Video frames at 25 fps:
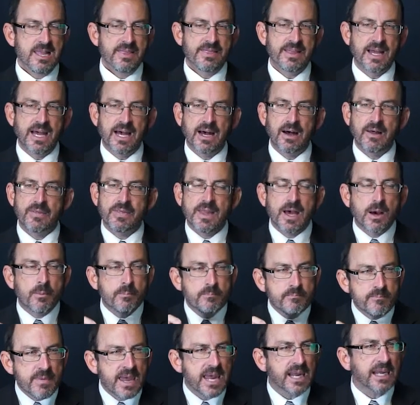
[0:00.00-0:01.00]
Now, now
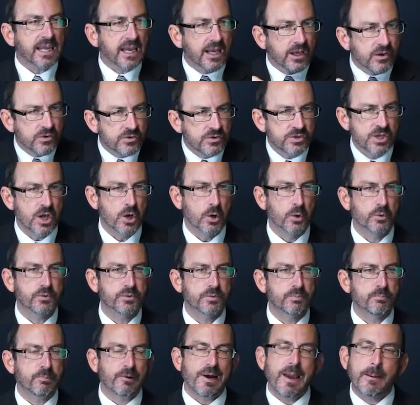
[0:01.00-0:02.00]
make a
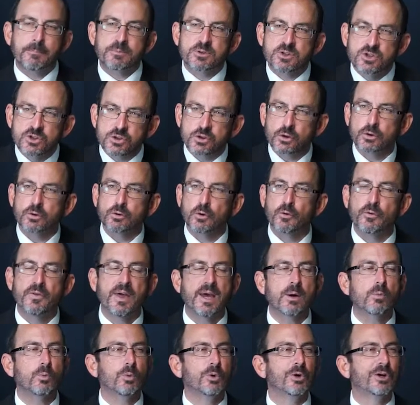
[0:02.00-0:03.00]
note, perhaps circle
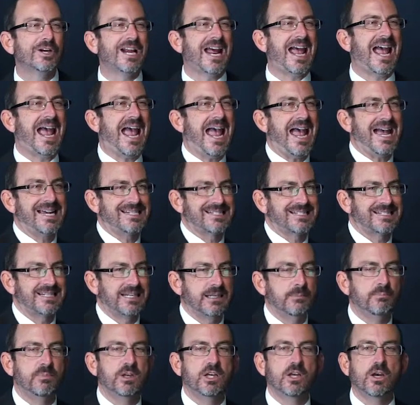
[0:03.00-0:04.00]
that word
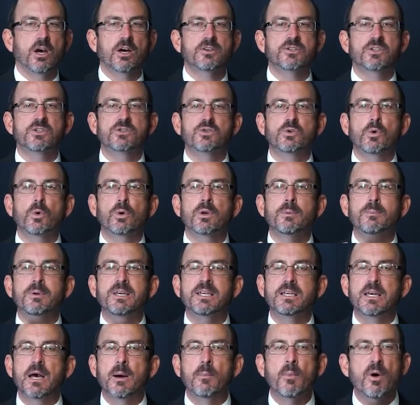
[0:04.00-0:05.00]
asking because it's going to
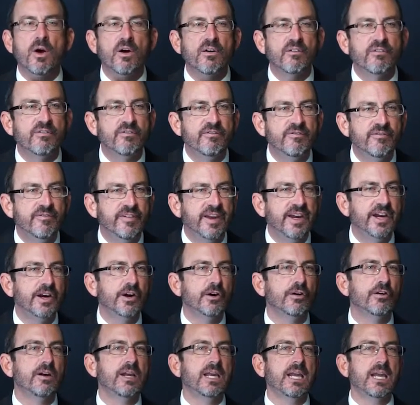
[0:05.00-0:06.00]
become
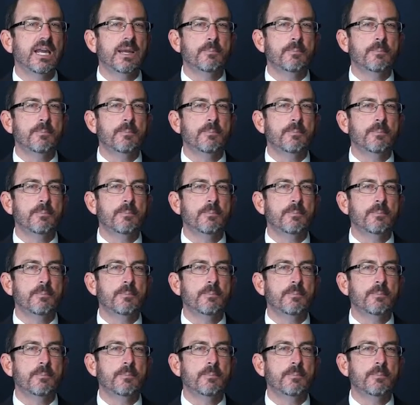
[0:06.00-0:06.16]
very